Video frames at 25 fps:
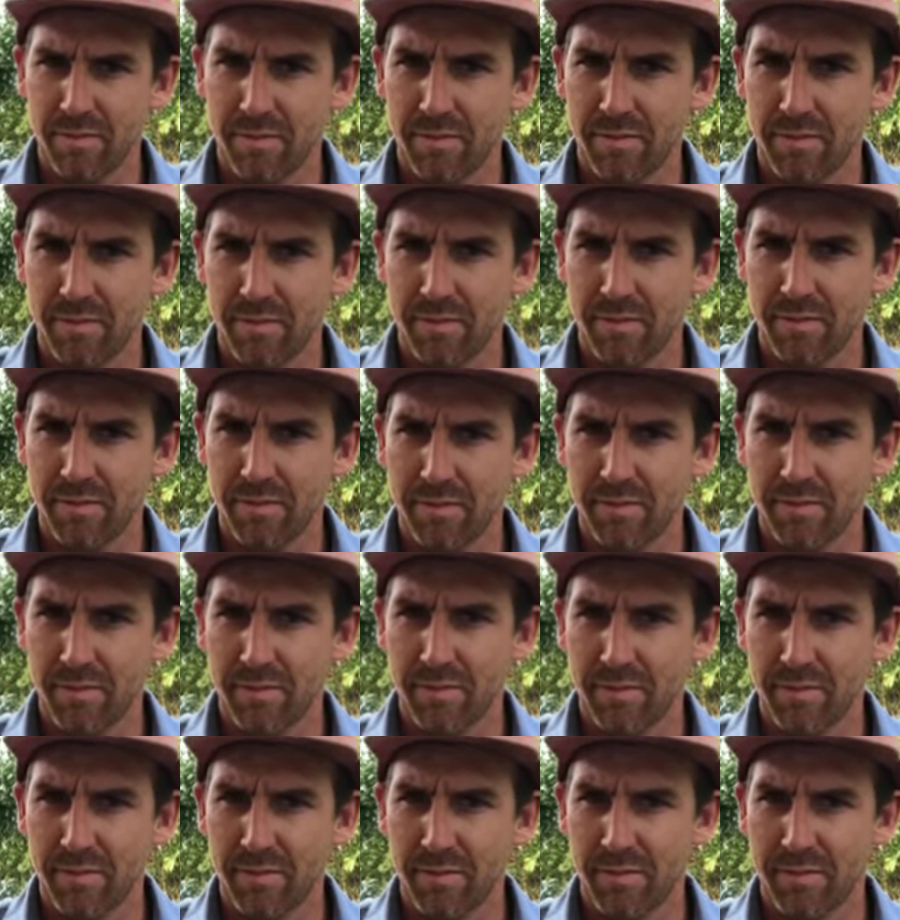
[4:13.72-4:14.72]

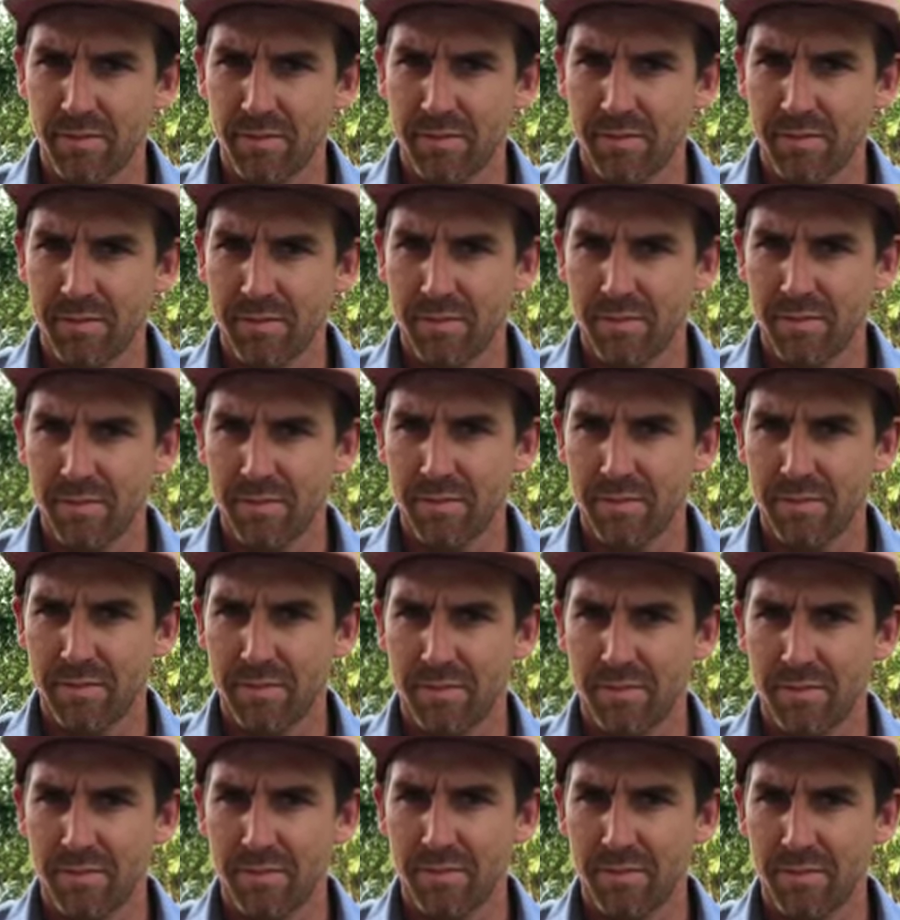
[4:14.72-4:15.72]

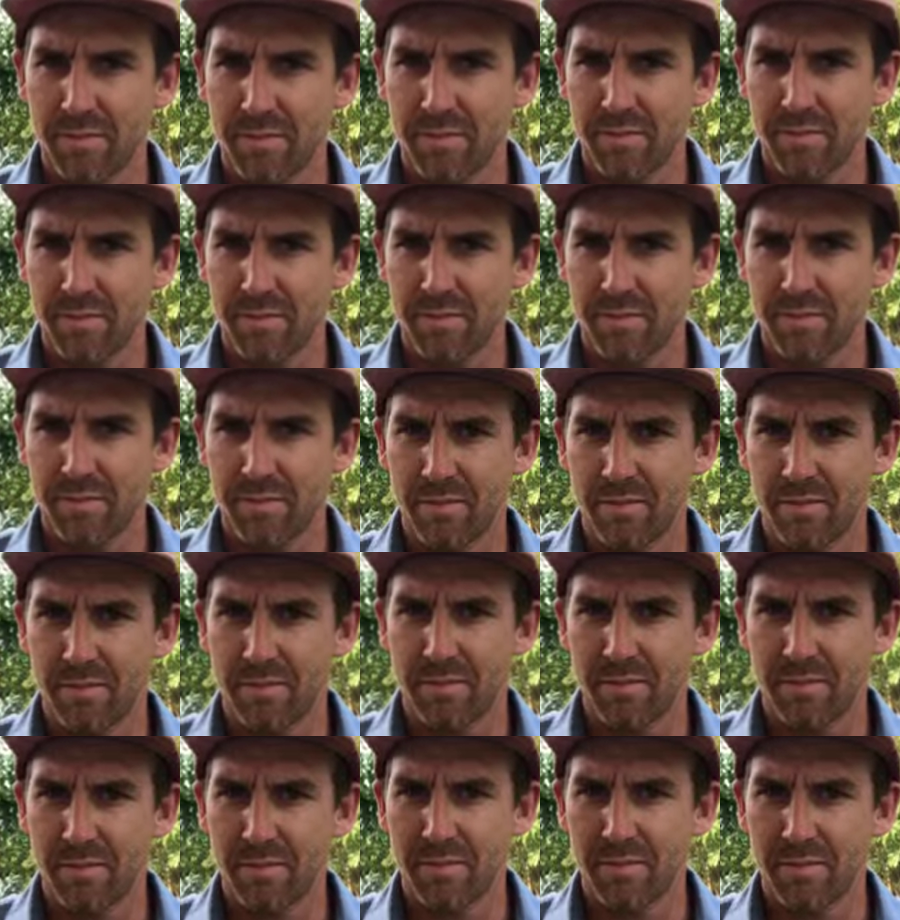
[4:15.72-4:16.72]

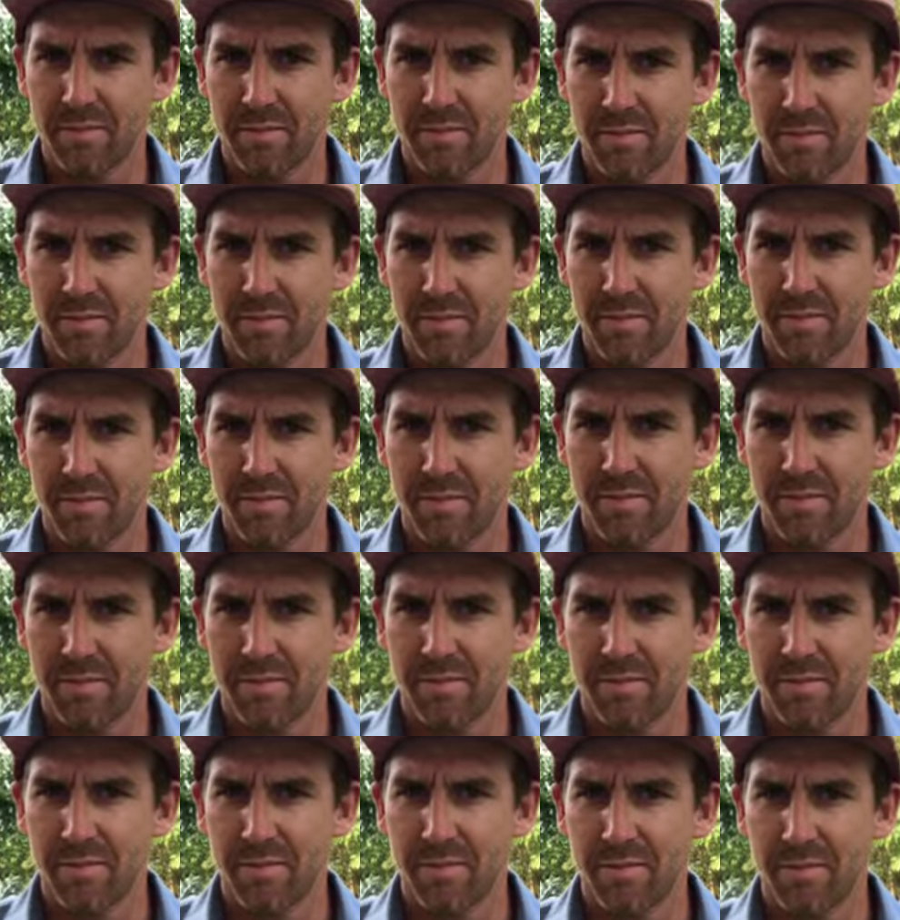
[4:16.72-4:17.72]

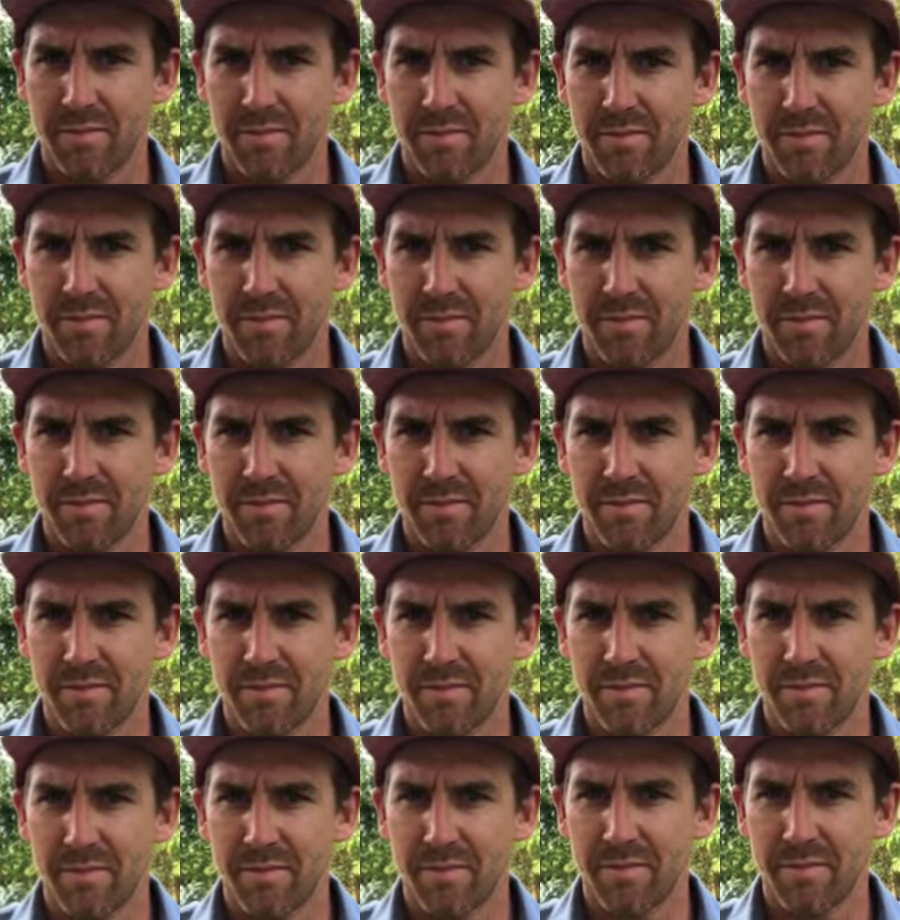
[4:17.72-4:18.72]

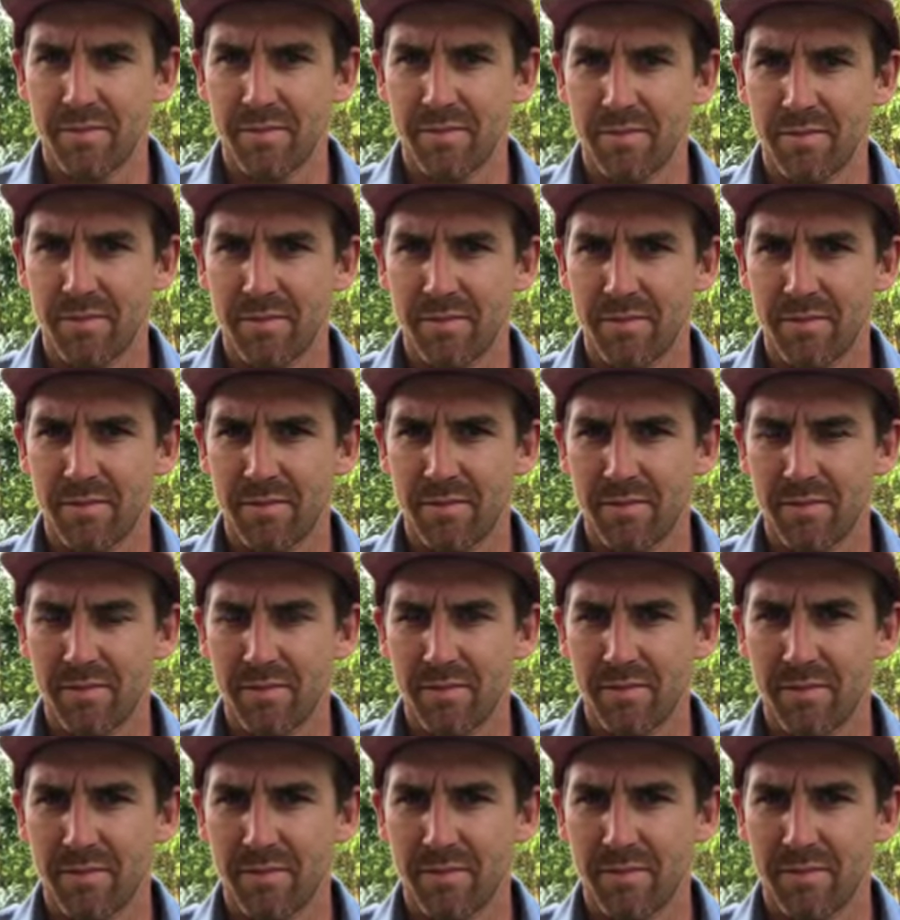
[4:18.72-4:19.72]

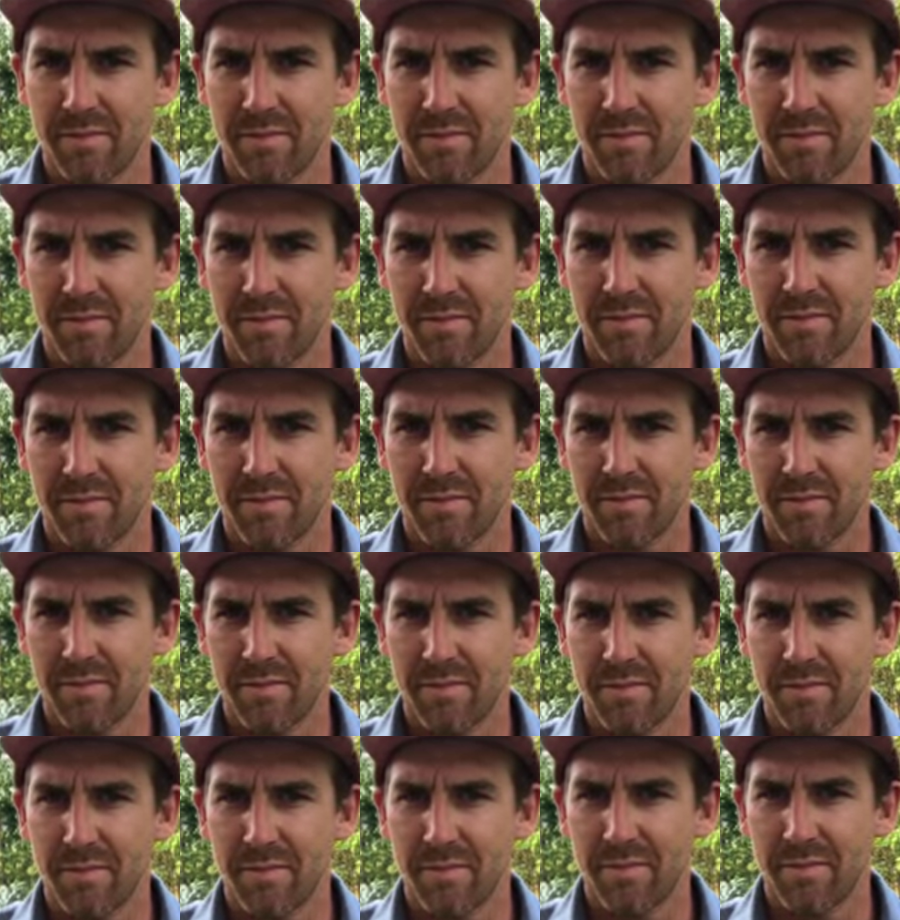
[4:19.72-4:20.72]
(not speaking)